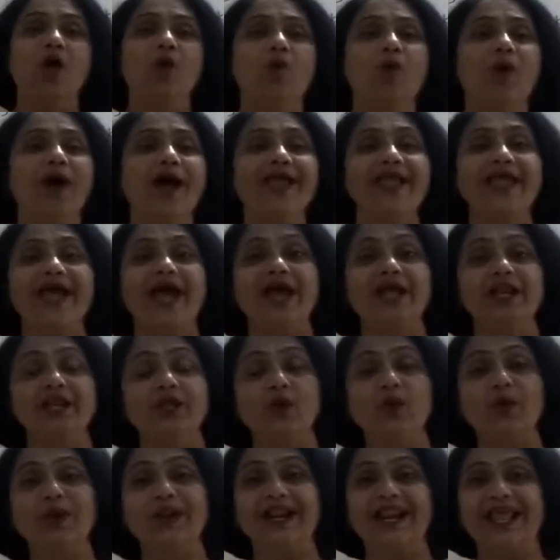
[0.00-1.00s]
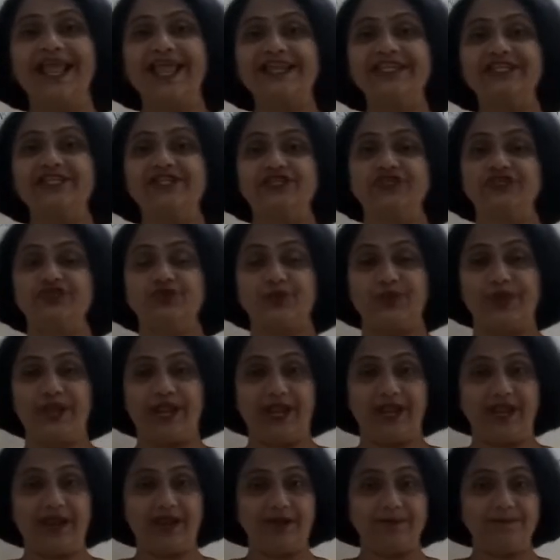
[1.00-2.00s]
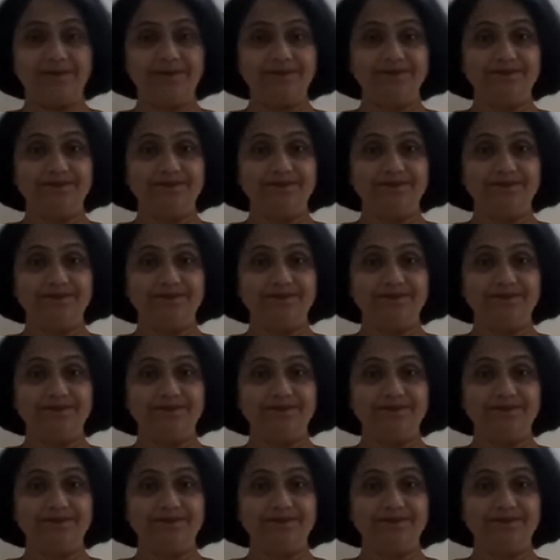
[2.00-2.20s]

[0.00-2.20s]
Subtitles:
Why are you late today?